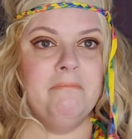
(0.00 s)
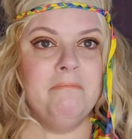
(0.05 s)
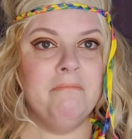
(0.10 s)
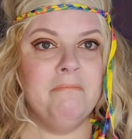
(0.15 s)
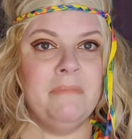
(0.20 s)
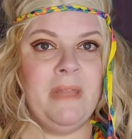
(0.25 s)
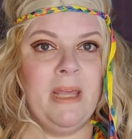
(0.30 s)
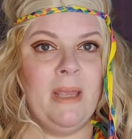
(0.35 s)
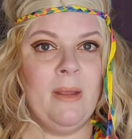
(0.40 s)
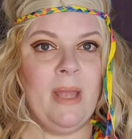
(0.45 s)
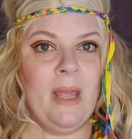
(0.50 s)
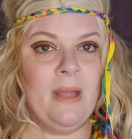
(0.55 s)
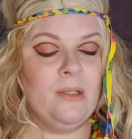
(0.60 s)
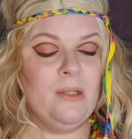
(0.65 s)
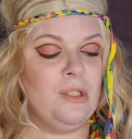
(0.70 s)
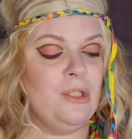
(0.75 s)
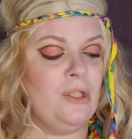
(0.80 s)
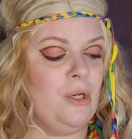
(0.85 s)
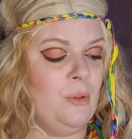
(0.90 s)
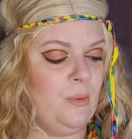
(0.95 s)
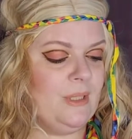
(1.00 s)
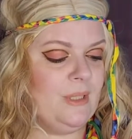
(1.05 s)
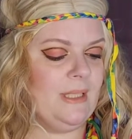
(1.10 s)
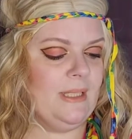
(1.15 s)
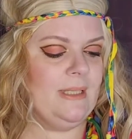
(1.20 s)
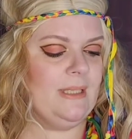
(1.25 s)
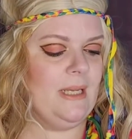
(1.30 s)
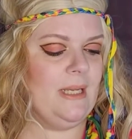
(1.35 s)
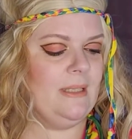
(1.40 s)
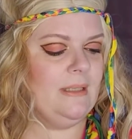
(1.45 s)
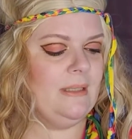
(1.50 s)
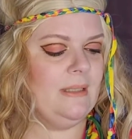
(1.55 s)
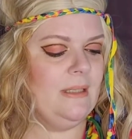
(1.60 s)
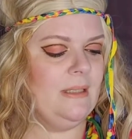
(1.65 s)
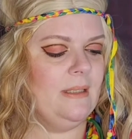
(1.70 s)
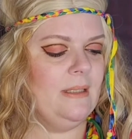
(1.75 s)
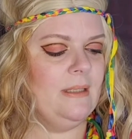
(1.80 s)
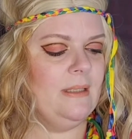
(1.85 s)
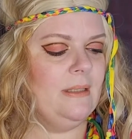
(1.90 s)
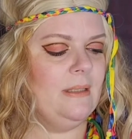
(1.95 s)
they had no success.
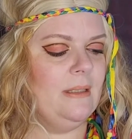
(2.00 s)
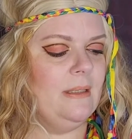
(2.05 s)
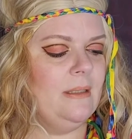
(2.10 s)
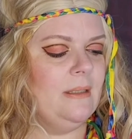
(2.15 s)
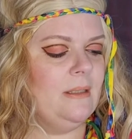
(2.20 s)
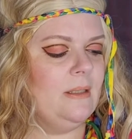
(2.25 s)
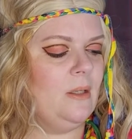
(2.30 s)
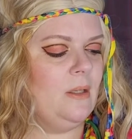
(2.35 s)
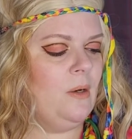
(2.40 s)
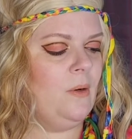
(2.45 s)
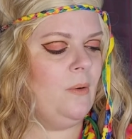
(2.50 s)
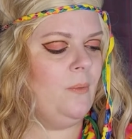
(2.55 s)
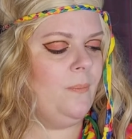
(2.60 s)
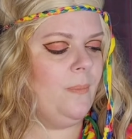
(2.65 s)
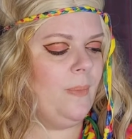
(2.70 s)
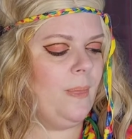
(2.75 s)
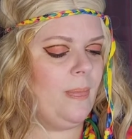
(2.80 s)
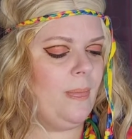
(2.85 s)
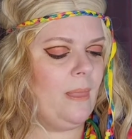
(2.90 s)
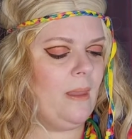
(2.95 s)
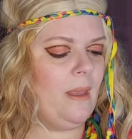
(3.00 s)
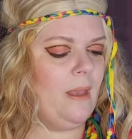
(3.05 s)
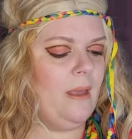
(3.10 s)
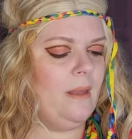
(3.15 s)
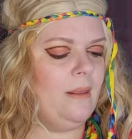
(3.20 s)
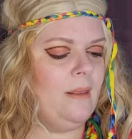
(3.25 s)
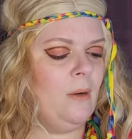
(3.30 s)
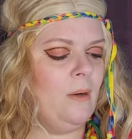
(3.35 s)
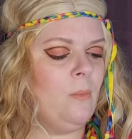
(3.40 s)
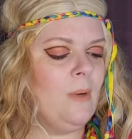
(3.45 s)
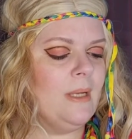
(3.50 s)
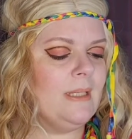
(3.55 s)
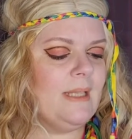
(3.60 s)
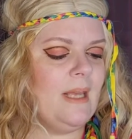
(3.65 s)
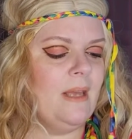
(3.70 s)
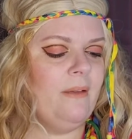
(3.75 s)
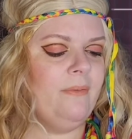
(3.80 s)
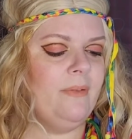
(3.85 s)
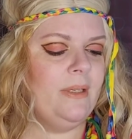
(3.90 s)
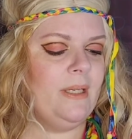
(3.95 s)
So there was
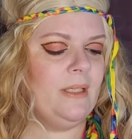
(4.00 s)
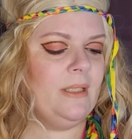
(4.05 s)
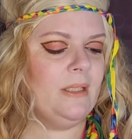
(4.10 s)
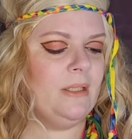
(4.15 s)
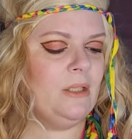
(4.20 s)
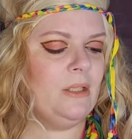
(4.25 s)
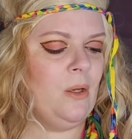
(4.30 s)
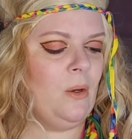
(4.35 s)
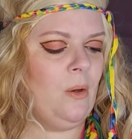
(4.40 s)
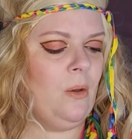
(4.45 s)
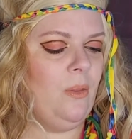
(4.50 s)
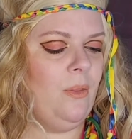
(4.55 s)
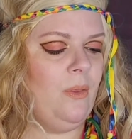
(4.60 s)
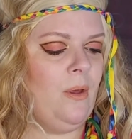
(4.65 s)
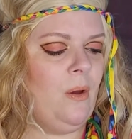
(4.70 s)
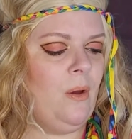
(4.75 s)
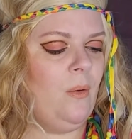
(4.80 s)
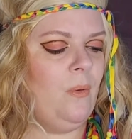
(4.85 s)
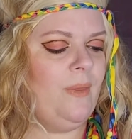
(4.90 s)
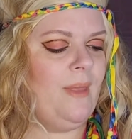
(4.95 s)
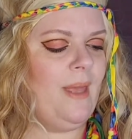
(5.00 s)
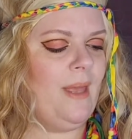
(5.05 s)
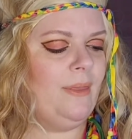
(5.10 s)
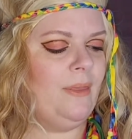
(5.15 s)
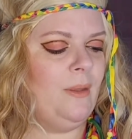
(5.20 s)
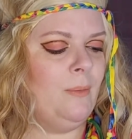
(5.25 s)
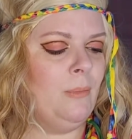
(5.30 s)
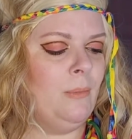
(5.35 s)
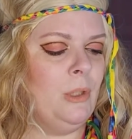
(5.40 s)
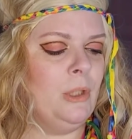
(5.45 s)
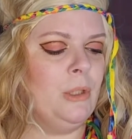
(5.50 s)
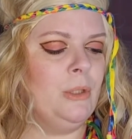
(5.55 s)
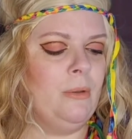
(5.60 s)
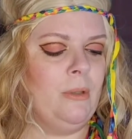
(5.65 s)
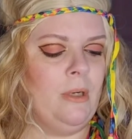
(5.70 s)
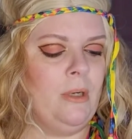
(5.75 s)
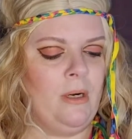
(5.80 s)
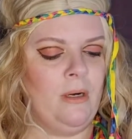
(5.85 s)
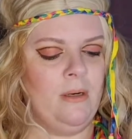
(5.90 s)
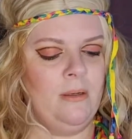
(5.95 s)
evidence, though, that the
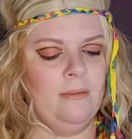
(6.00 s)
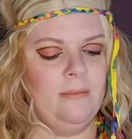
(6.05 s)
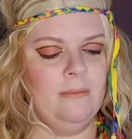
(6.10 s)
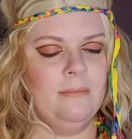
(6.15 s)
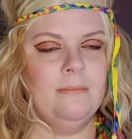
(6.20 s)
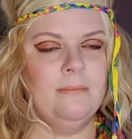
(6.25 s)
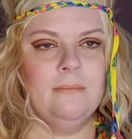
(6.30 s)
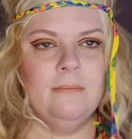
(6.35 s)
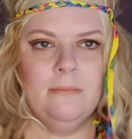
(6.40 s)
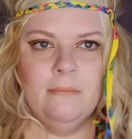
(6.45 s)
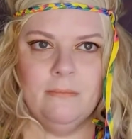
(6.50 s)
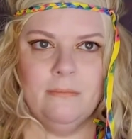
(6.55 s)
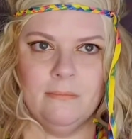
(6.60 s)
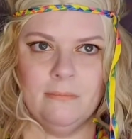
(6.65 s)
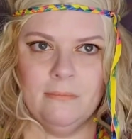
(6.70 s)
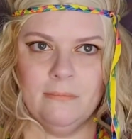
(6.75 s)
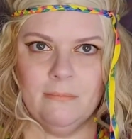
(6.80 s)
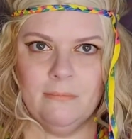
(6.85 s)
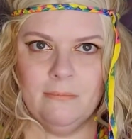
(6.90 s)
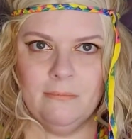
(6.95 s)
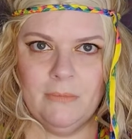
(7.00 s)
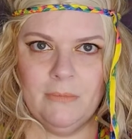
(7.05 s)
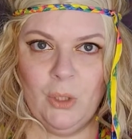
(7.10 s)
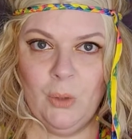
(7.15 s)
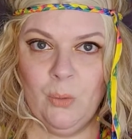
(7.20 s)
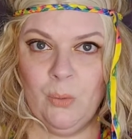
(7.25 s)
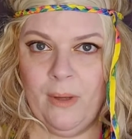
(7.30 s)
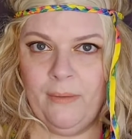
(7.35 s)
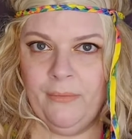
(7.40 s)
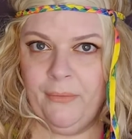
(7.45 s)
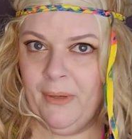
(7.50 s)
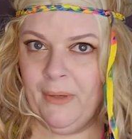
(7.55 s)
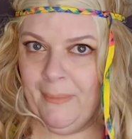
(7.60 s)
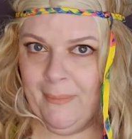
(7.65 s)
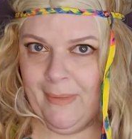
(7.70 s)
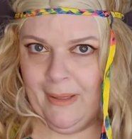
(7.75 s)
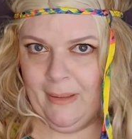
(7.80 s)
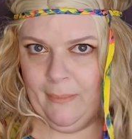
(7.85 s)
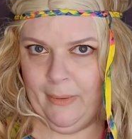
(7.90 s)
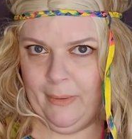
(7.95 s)
murderer, whoever it
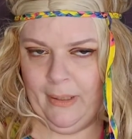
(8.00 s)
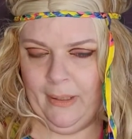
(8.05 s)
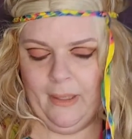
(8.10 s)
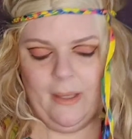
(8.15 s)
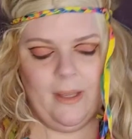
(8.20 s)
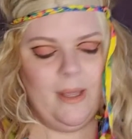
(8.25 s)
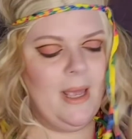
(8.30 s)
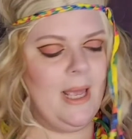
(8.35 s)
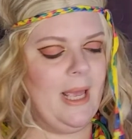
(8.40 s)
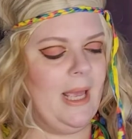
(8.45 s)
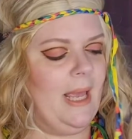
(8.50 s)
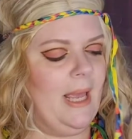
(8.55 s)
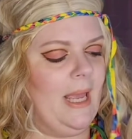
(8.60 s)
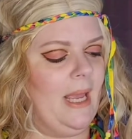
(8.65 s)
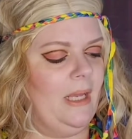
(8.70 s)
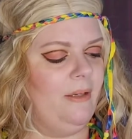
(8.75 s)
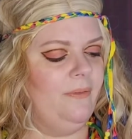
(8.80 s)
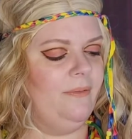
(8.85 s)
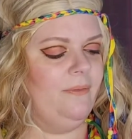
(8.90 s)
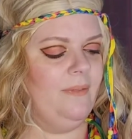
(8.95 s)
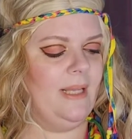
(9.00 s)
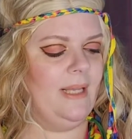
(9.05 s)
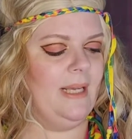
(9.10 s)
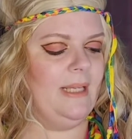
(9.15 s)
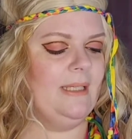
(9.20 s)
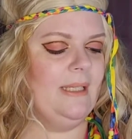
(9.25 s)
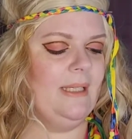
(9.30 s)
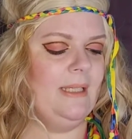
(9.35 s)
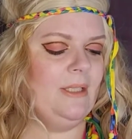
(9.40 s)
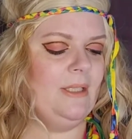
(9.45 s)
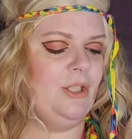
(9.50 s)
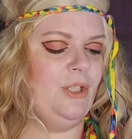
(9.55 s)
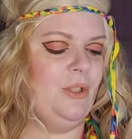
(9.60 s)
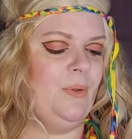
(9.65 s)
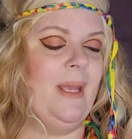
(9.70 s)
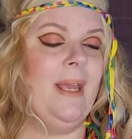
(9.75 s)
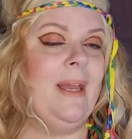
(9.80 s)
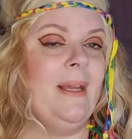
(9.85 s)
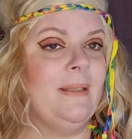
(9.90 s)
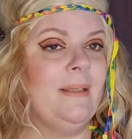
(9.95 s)
might be, had fled into
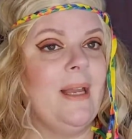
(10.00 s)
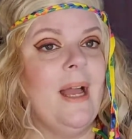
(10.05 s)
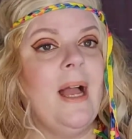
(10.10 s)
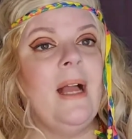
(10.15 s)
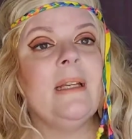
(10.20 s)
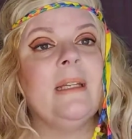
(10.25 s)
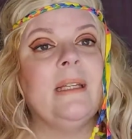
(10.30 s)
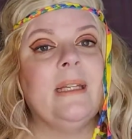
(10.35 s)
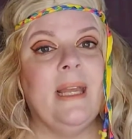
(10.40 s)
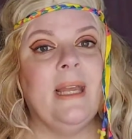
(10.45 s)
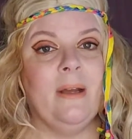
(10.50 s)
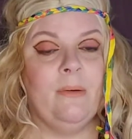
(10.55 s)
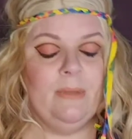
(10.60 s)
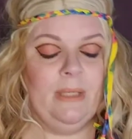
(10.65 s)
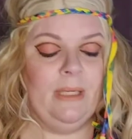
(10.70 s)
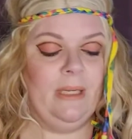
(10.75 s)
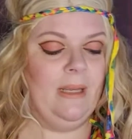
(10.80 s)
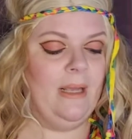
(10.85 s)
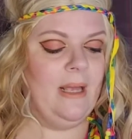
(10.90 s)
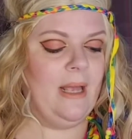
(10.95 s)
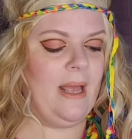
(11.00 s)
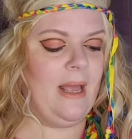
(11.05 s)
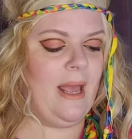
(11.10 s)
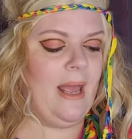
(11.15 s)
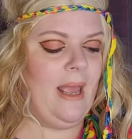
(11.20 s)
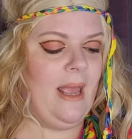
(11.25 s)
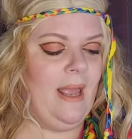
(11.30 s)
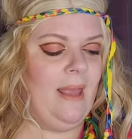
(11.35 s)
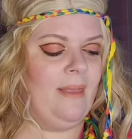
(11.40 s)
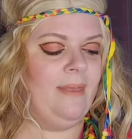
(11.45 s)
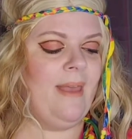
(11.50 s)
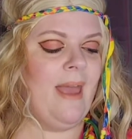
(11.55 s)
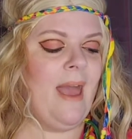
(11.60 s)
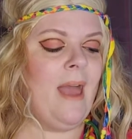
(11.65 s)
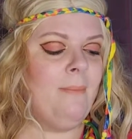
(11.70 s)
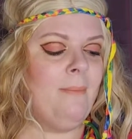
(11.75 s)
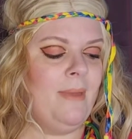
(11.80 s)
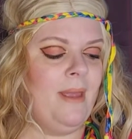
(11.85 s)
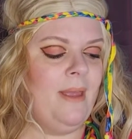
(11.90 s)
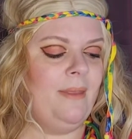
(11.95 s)
Hancock County. And
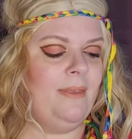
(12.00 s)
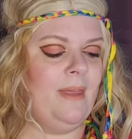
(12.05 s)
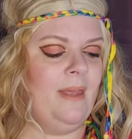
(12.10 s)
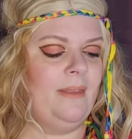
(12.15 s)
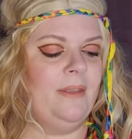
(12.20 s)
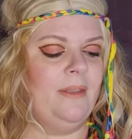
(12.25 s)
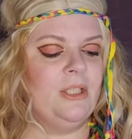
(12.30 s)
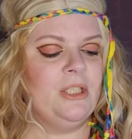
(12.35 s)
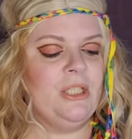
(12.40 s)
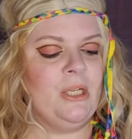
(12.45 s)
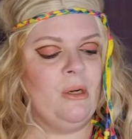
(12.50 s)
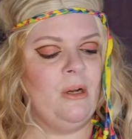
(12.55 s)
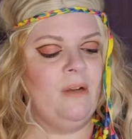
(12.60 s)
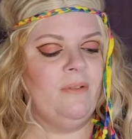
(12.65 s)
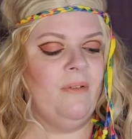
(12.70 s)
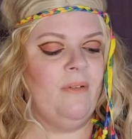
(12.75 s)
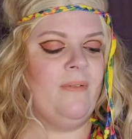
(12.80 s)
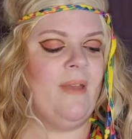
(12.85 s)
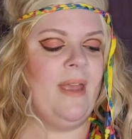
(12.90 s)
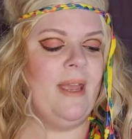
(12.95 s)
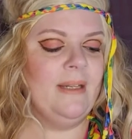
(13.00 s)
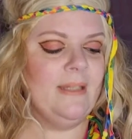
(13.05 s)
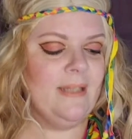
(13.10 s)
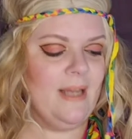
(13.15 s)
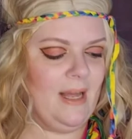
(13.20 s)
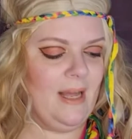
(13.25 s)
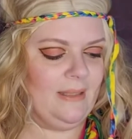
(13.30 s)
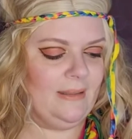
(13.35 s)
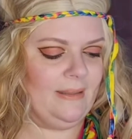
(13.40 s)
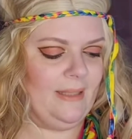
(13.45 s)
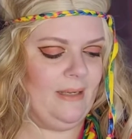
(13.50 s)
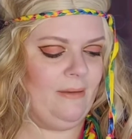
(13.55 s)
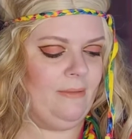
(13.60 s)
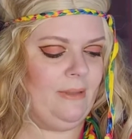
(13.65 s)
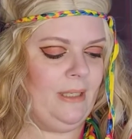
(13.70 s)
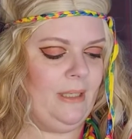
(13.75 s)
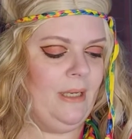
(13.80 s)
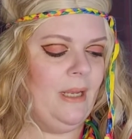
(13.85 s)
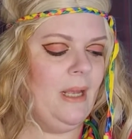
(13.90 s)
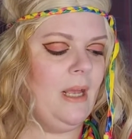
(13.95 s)
that meant that the sheriff of Hancock
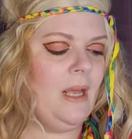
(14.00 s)
County,